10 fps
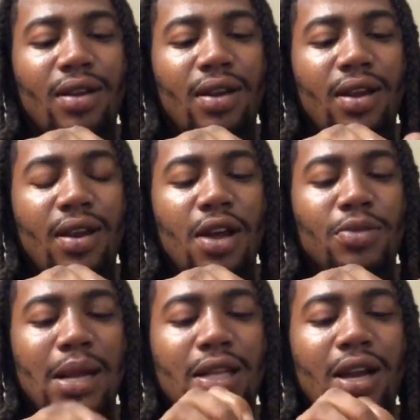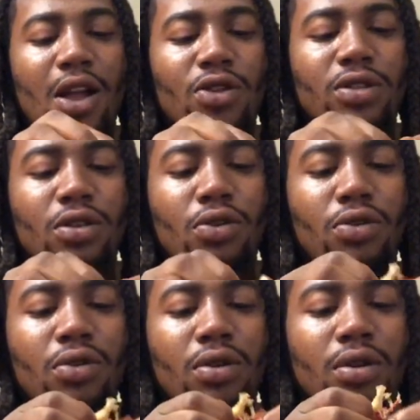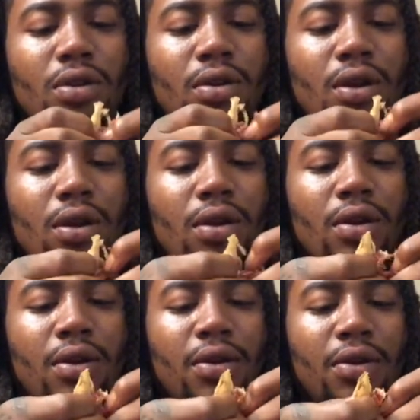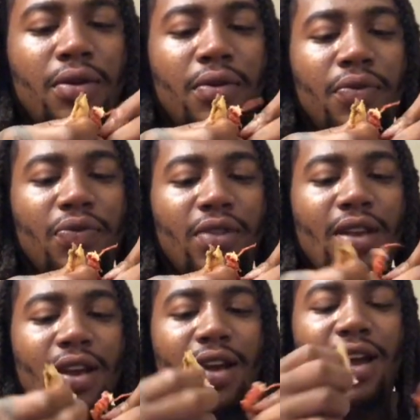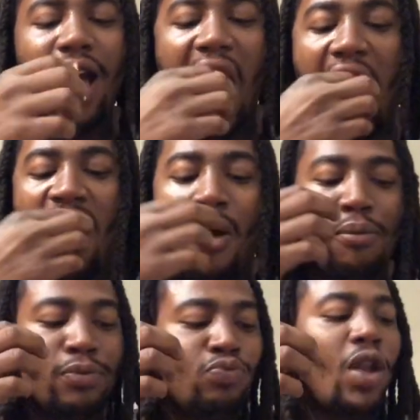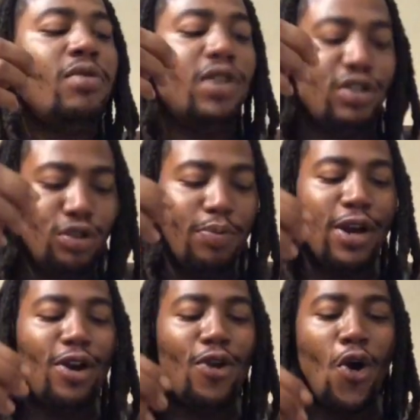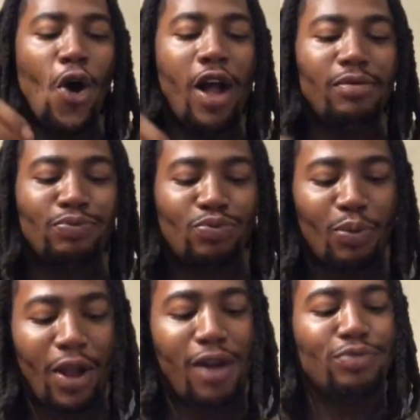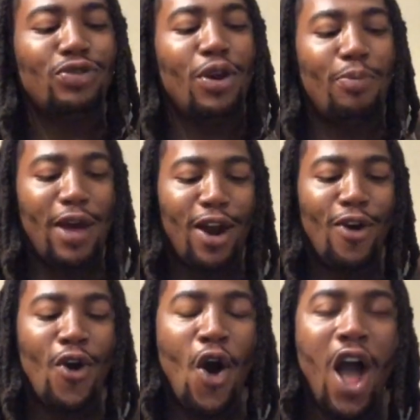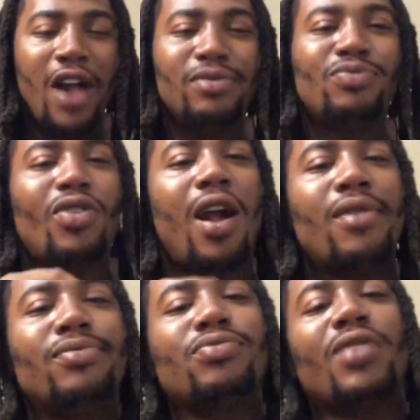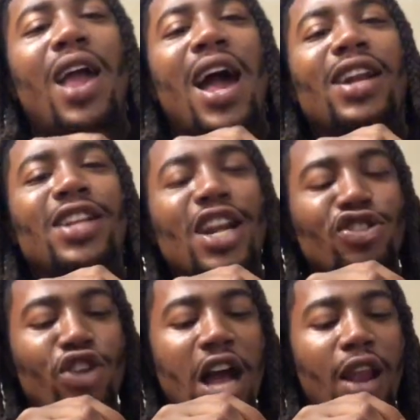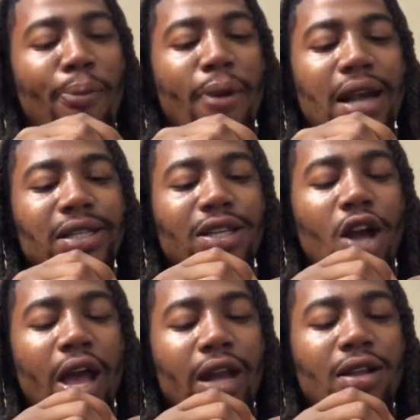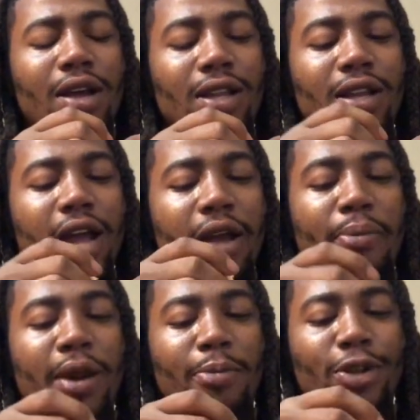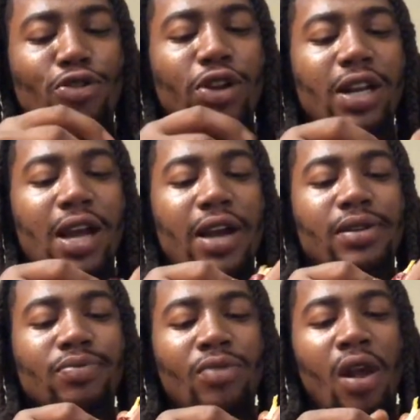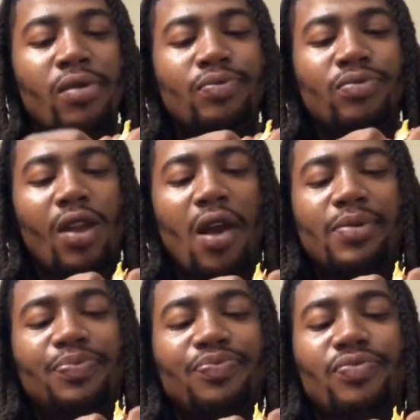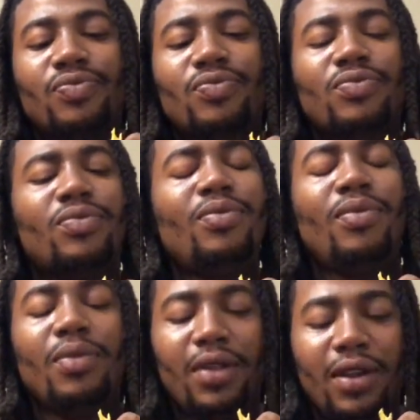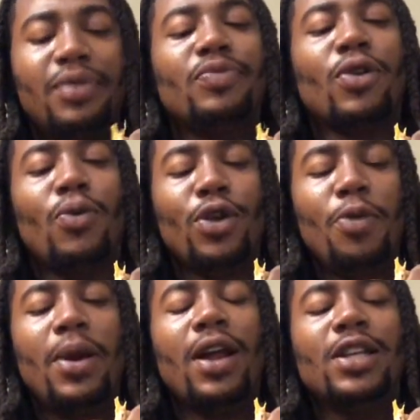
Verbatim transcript: And they about to close too. Mister, do no wrong. Yeah. You back for more crawfish? You better know it. you better know it. I need that three dollar price y'all had the other day. It better be three today. Oh no, that was special. well, you better